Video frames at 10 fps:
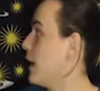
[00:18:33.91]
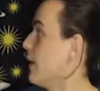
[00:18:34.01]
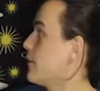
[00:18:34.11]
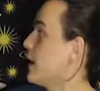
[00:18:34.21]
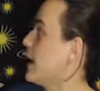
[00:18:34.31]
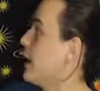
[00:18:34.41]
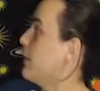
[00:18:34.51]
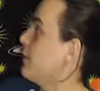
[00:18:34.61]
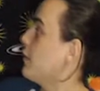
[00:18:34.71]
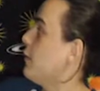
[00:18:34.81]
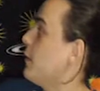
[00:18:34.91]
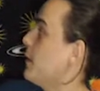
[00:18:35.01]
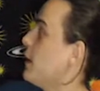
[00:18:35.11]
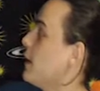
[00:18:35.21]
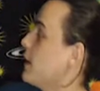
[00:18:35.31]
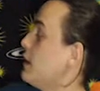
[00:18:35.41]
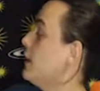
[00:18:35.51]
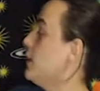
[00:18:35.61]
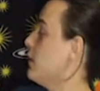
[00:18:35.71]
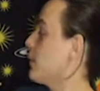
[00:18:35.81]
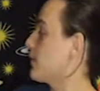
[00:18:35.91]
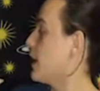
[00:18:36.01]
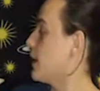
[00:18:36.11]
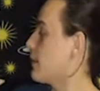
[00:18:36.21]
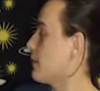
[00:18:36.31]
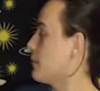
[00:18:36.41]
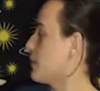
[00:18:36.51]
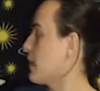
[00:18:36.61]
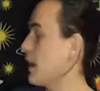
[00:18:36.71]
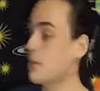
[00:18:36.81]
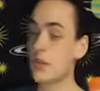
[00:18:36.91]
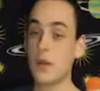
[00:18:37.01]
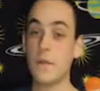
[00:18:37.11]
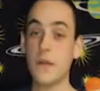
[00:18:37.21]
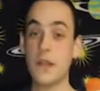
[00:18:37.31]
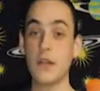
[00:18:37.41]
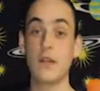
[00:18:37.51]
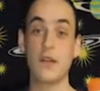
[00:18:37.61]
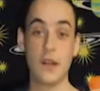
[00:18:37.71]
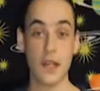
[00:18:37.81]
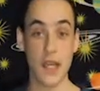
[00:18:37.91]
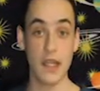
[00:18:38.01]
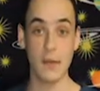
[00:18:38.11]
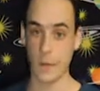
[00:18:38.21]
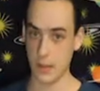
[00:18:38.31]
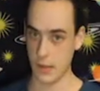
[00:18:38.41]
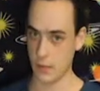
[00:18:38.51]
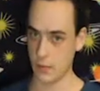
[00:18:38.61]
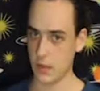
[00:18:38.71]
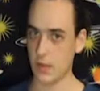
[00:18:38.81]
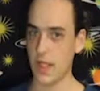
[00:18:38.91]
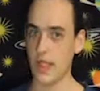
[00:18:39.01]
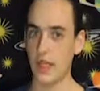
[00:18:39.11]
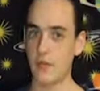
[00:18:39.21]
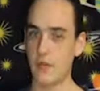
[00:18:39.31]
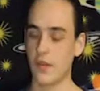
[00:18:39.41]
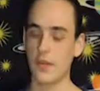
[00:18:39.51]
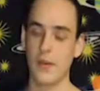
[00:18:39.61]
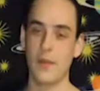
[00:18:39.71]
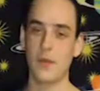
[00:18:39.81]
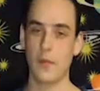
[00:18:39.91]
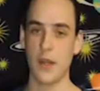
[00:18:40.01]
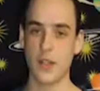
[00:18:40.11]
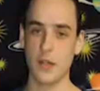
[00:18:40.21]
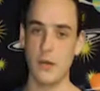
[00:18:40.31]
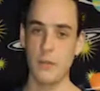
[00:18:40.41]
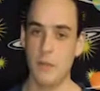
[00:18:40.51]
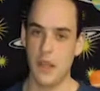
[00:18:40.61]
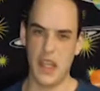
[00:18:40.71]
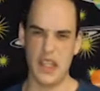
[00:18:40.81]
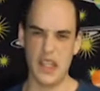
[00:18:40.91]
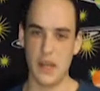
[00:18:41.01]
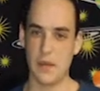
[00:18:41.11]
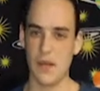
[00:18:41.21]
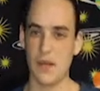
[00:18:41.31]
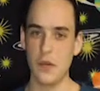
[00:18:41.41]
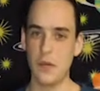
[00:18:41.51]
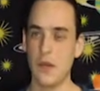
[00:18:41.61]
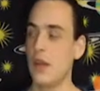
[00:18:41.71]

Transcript: I've got Scorponok here, I've got some Cybertron figures, again, if I don't do a 100 subscriber special anytime soon.